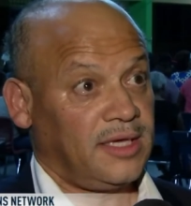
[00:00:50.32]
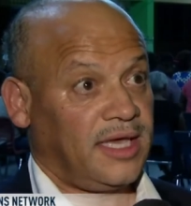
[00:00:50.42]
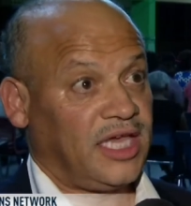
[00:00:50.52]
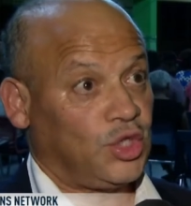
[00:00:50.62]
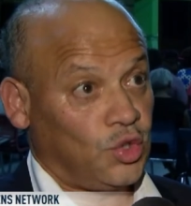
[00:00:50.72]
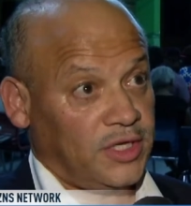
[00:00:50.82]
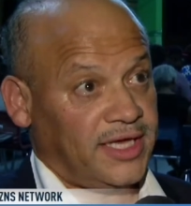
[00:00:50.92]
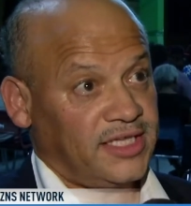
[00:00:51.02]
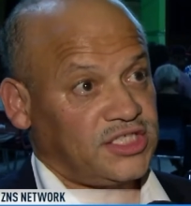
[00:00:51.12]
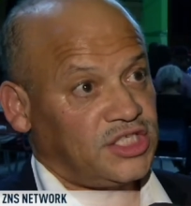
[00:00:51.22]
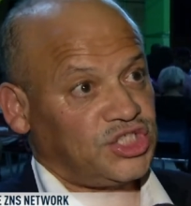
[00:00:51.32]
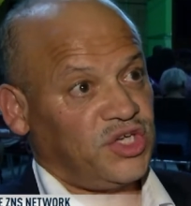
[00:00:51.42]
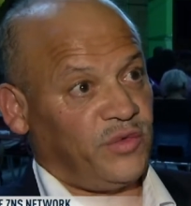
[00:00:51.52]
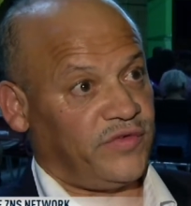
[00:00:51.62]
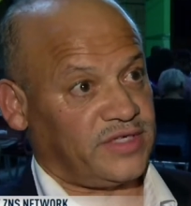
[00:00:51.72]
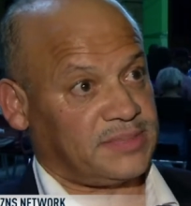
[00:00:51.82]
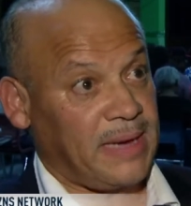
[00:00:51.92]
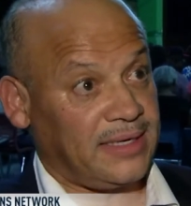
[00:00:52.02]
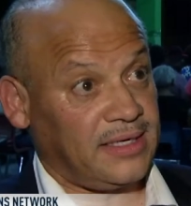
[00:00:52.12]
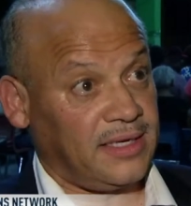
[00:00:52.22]
in Golden Gates and this year we
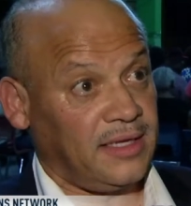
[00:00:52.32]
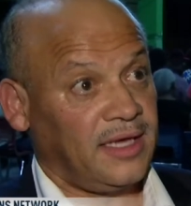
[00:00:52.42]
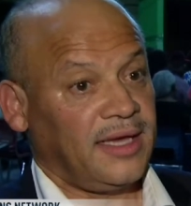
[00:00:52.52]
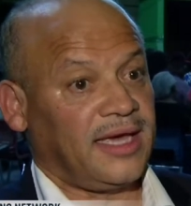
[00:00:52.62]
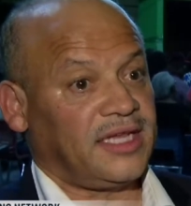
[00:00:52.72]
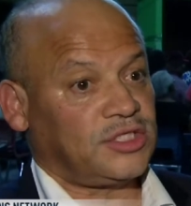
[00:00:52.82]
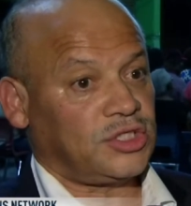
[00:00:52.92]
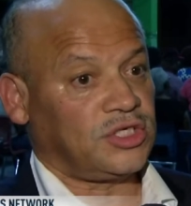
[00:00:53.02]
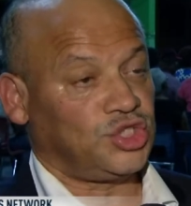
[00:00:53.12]
expanded it and it's a